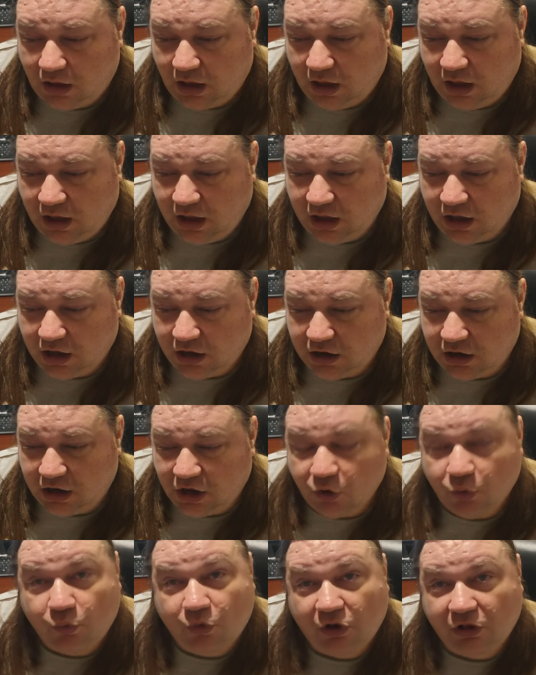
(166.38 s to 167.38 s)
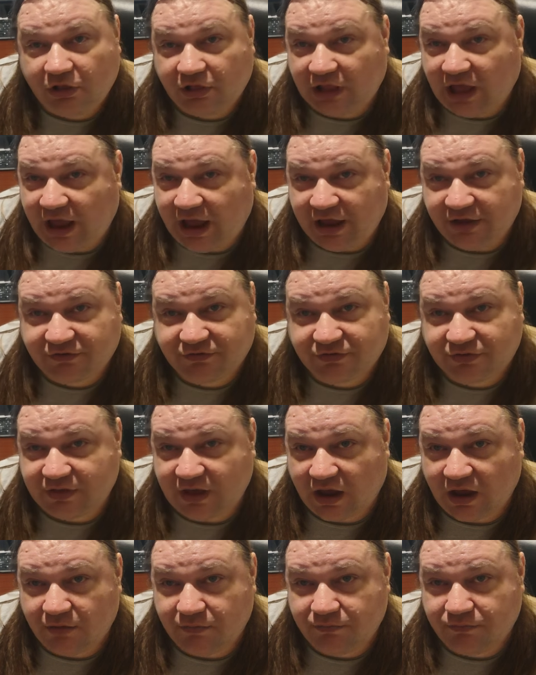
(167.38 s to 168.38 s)
and it will last
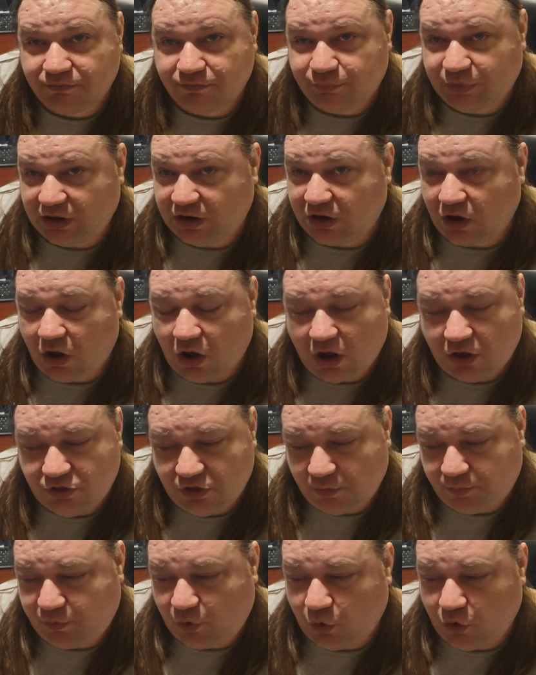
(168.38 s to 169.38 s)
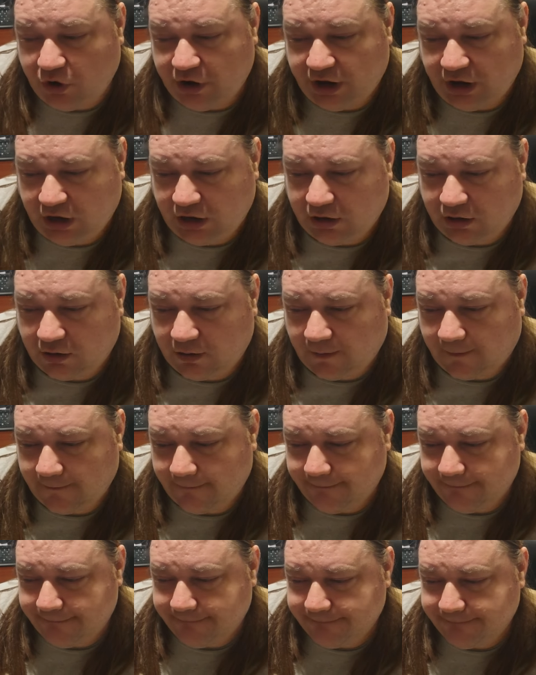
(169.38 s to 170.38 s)
them beyond the point
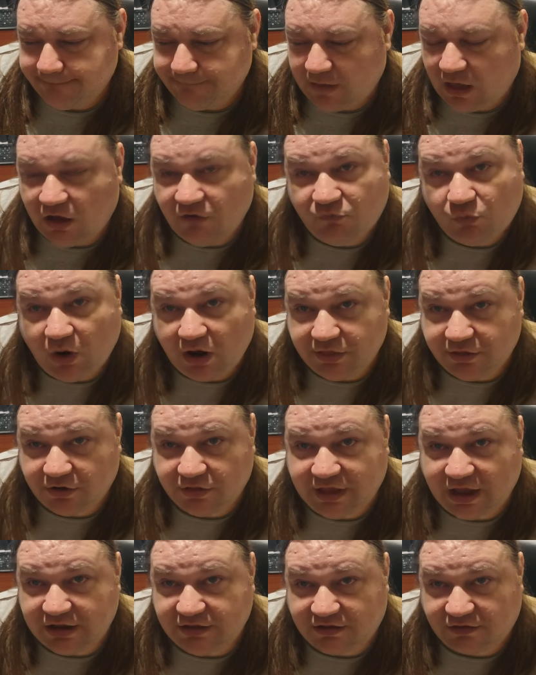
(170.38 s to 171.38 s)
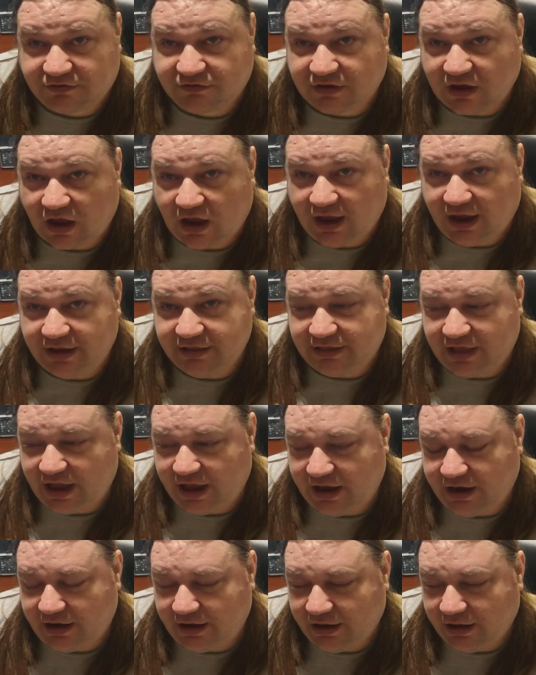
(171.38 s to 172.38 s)
of whether they decide
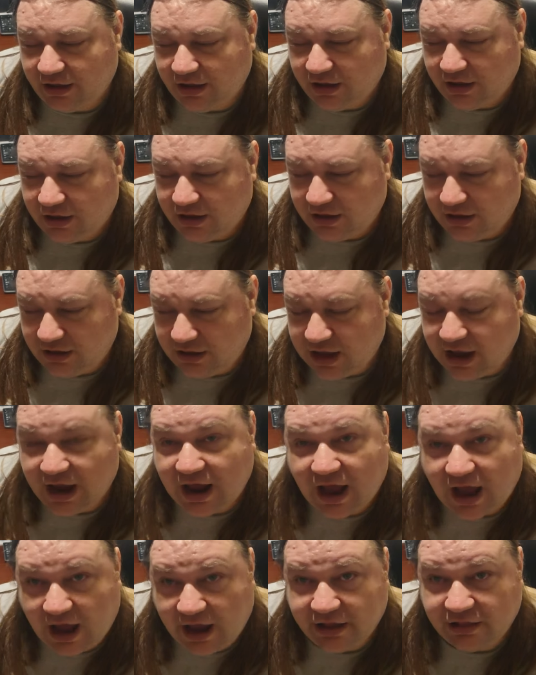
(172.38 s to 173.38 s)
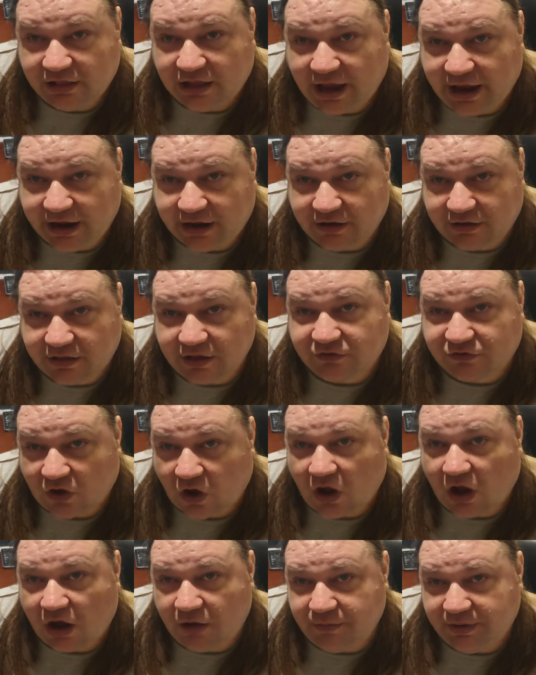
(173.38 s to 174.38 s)
that, yeah, I like this
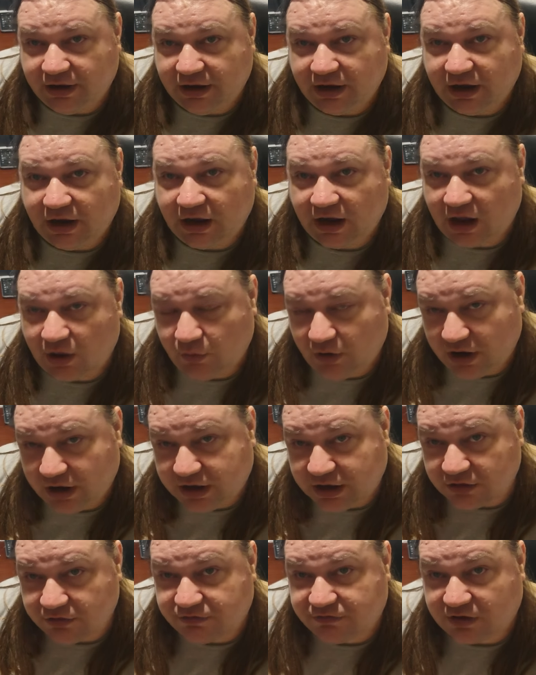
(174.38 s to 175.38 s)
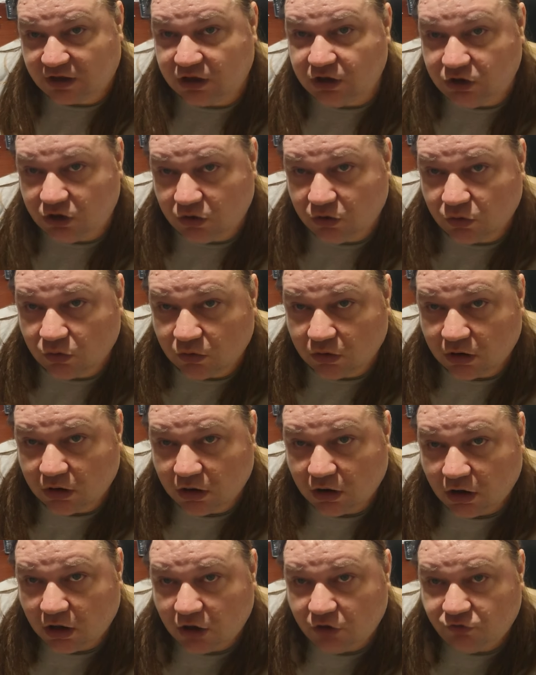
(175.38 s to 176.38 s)
hobby and I want to continue
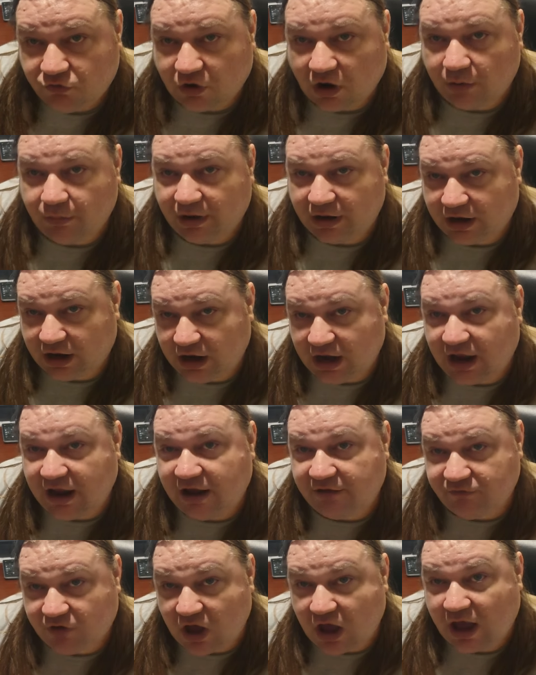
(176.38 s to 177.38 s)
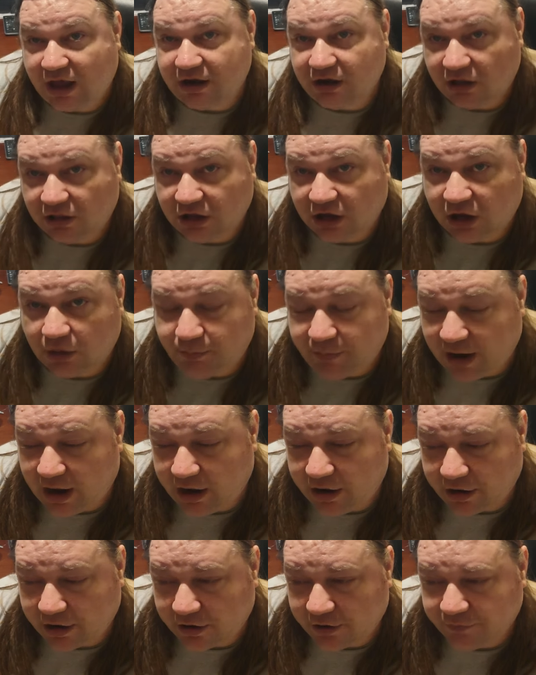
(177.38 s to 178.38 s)
drumming and I have gotten a little
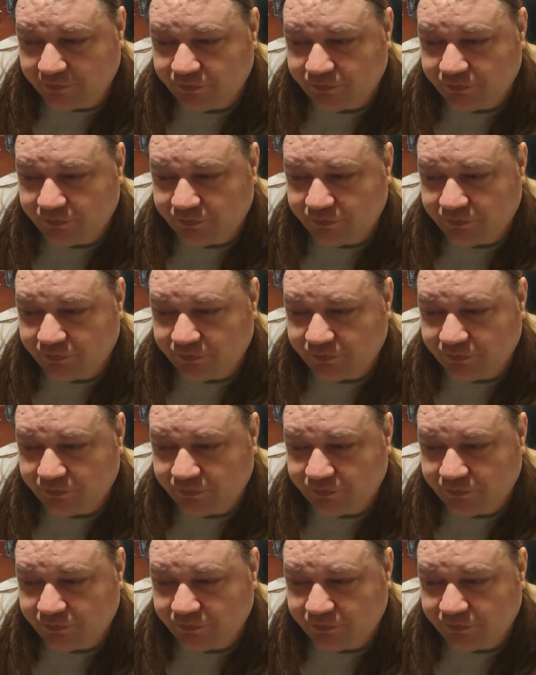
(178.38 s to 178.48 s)
better.